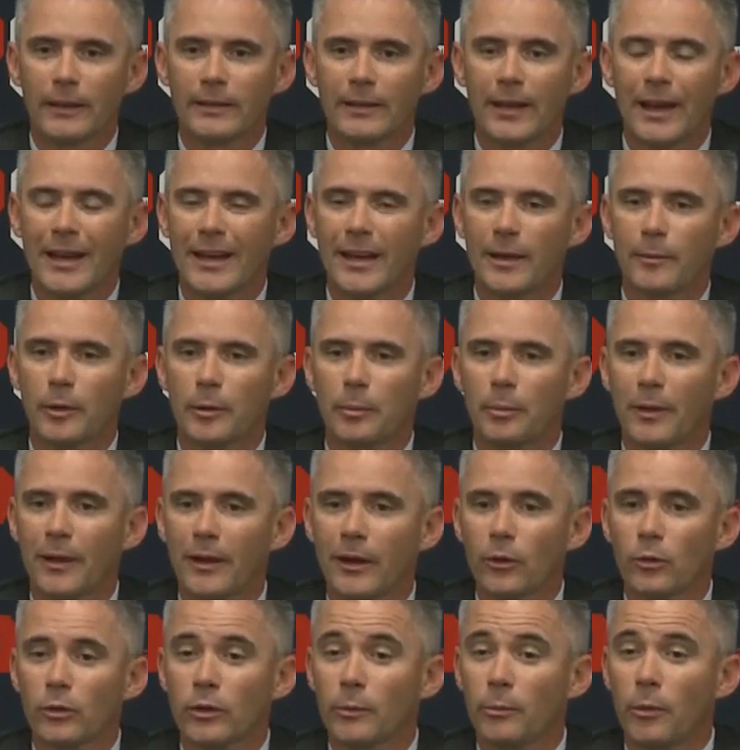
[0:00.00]
a dynamic
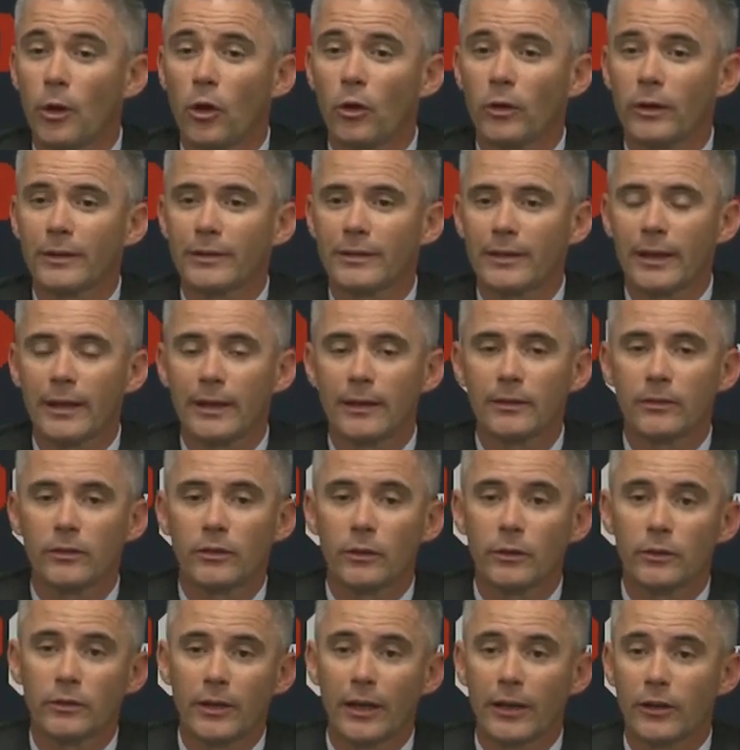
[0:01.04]
player with the ball in his hands.
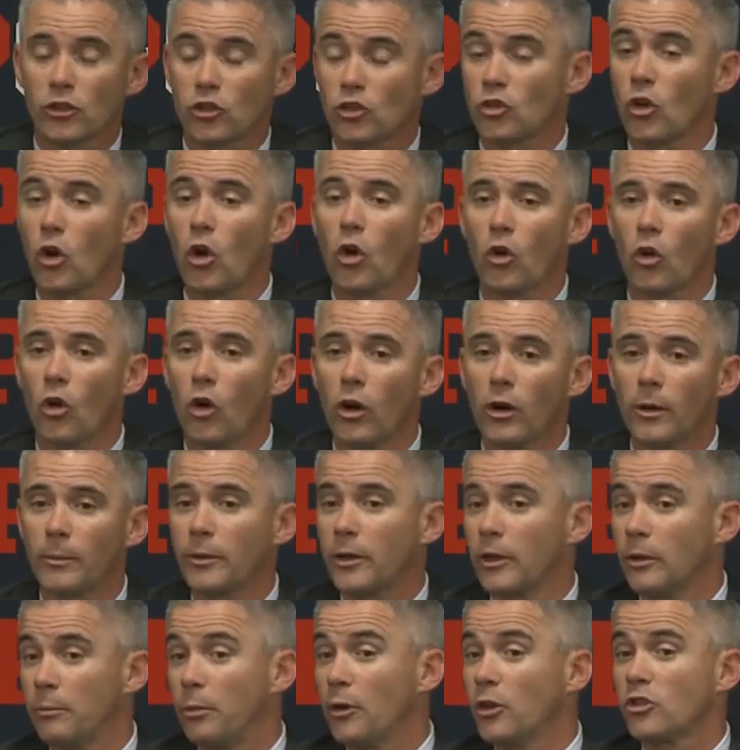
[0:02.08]
He's got a strong arm,
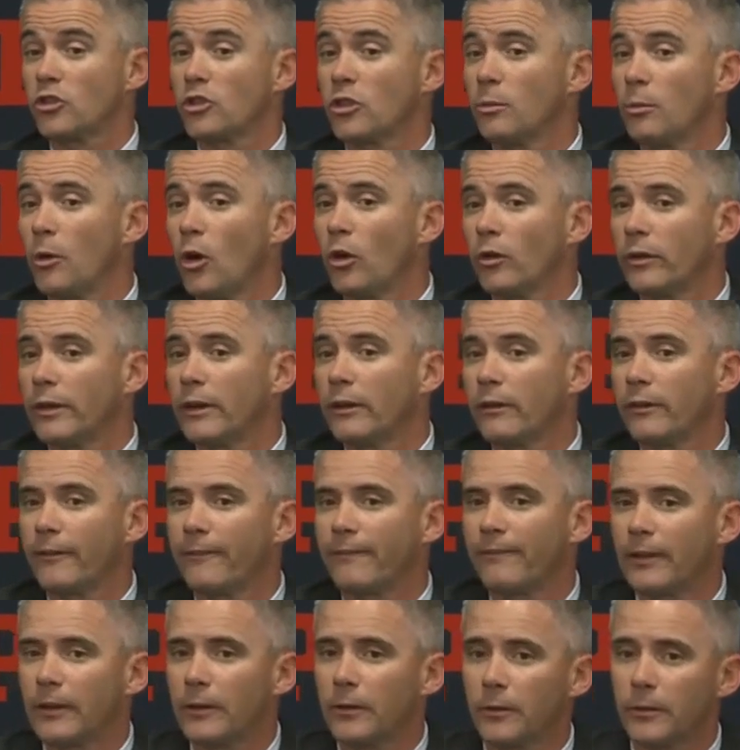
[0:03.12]
can push the ball down the
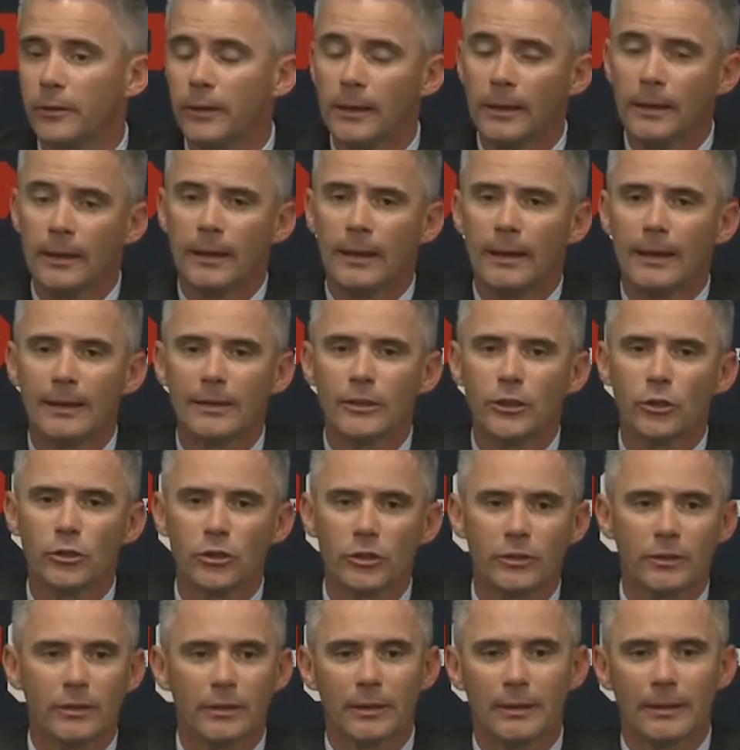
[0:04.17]
field. Uh, you
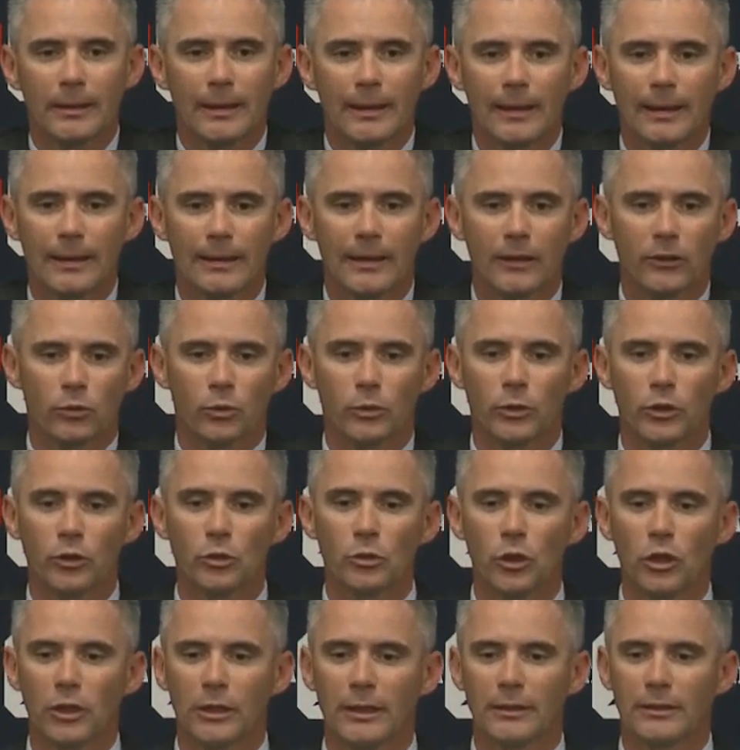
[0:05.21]
just, uh, I guess, when you
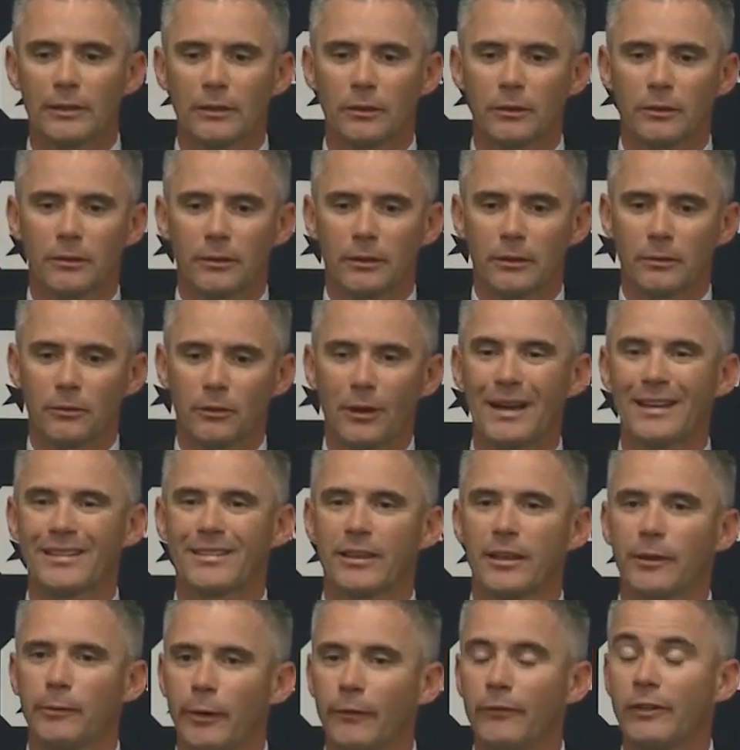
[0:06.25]
look at the, the grand
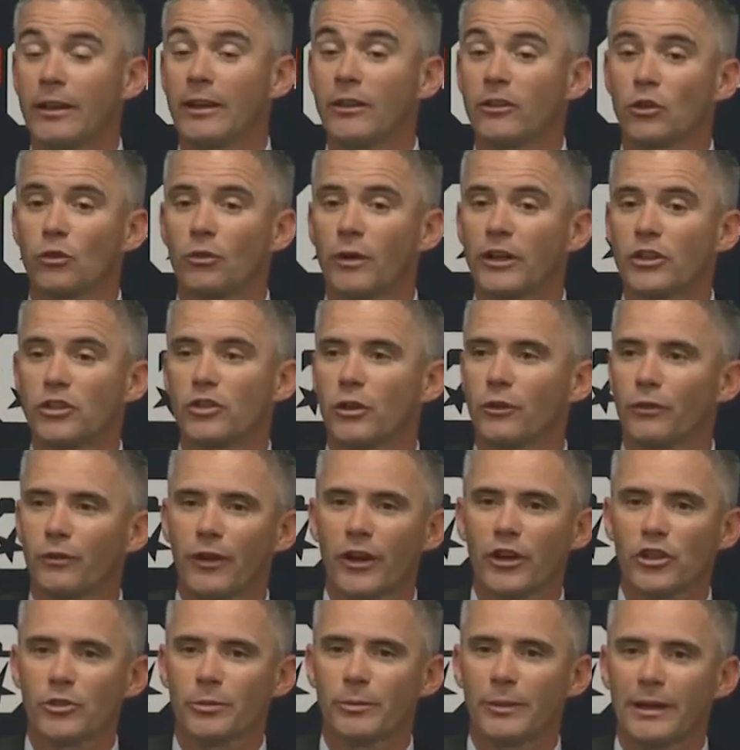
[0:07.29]
scheme of it, he is a redshirt
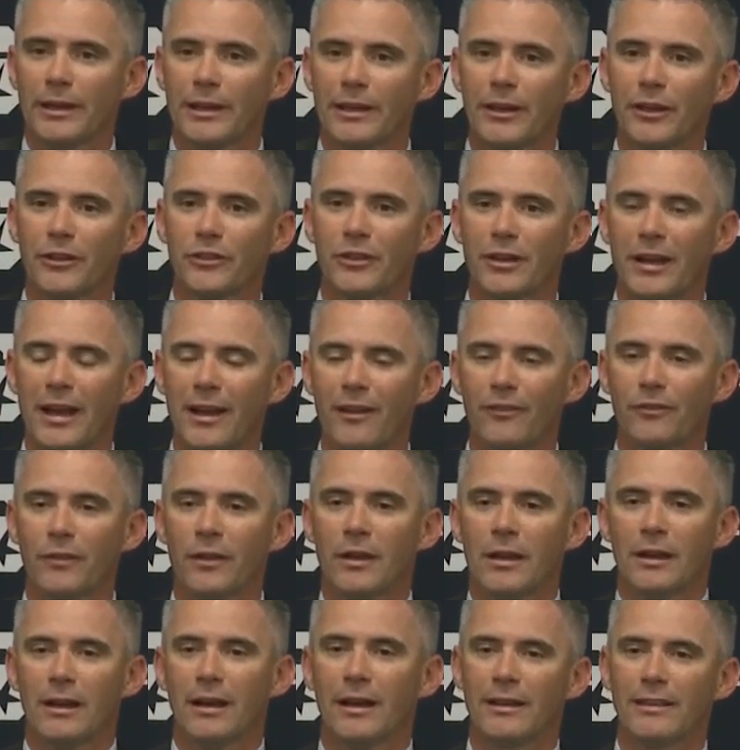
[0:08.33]
freshman. He doesn't have
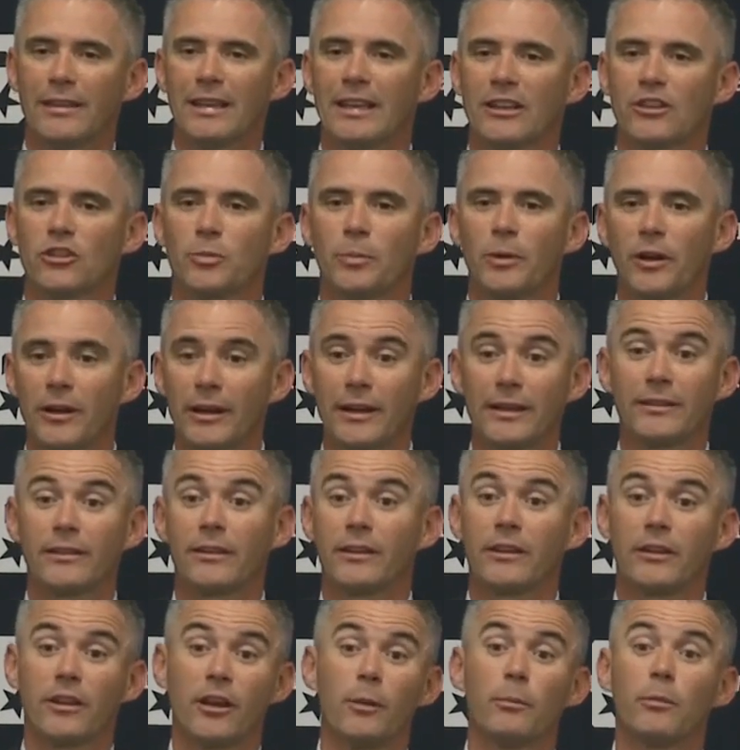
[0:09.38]
uh, the experience
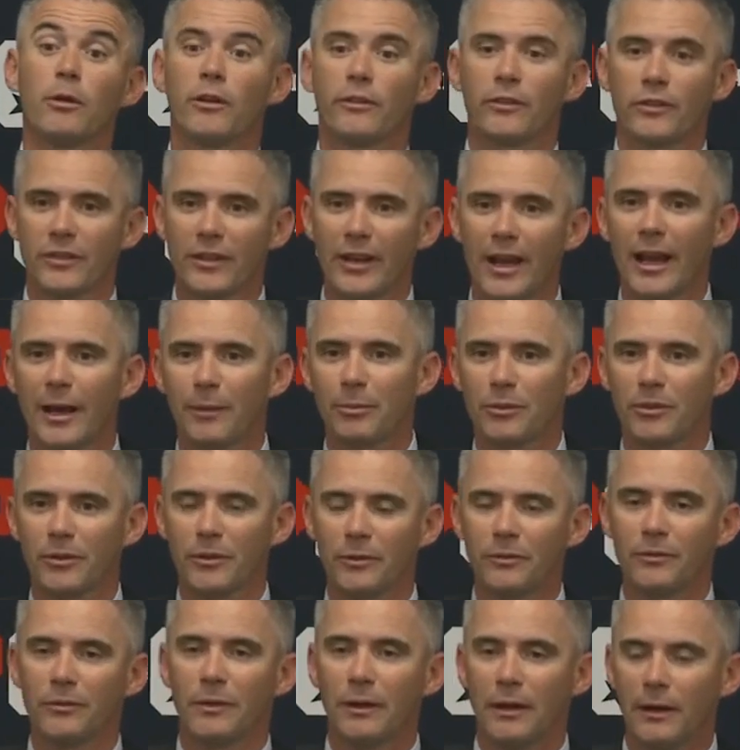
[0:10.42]
and the number of snaps
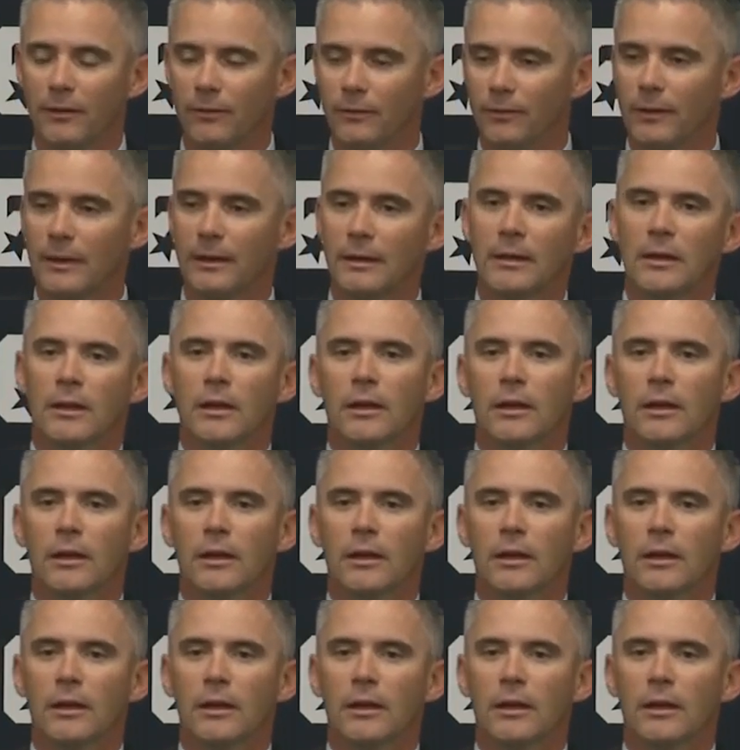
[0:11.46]
of, of